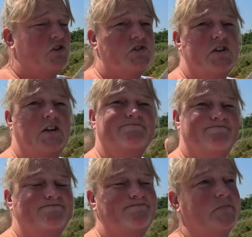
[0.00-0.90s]
just think,
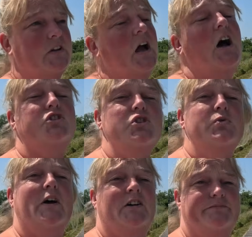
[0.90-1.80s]
I'll do
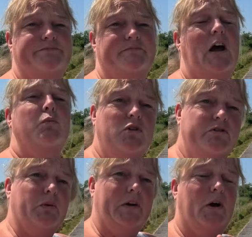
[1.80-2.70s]
that. I will
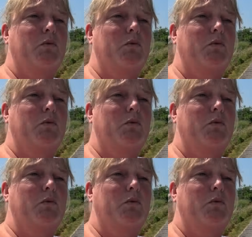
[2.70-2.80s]
do it.